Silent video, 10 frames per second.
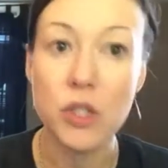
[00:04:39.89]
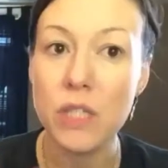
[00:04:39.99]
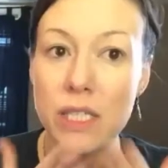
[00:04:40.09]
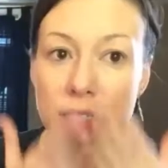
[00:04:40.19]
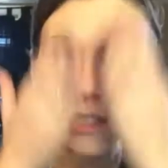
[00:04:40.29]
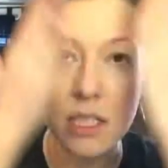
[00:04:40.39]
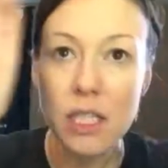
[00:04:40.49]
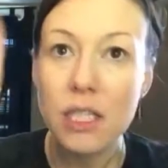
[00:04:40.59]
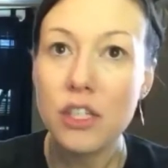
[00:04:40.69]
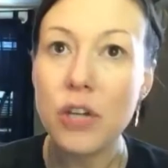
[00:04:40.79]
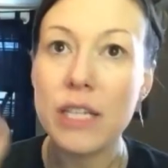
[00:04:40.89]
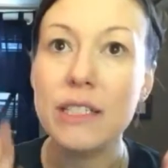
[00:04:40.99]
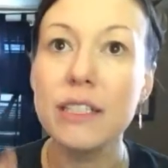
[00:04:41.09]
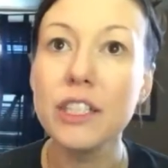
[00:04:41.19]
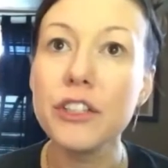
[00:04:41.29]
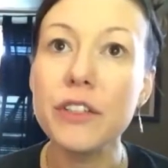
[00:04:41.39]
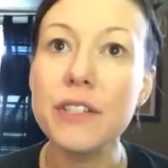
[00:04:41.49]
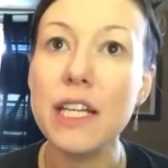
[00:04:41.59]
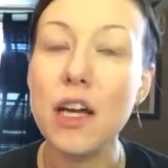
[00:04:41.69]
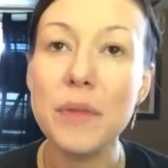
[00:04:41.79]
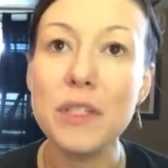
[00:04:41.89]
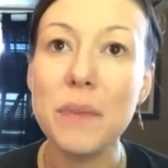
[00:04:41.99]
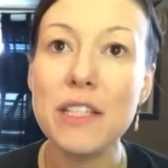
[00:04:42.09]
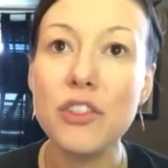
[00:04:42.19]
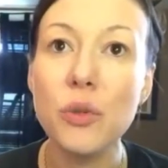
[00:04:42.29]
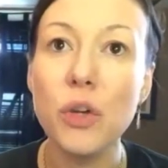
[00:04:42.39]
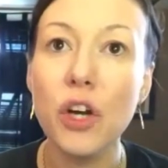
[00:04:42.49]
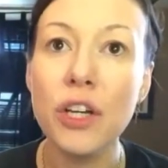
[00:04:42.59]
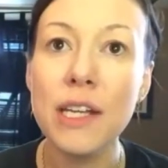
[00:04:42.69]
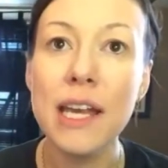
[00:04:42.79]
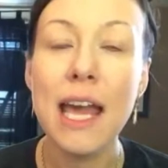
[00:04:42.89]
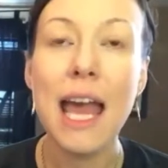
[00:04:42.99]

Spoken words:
You just tried to clear your skin up as best you could,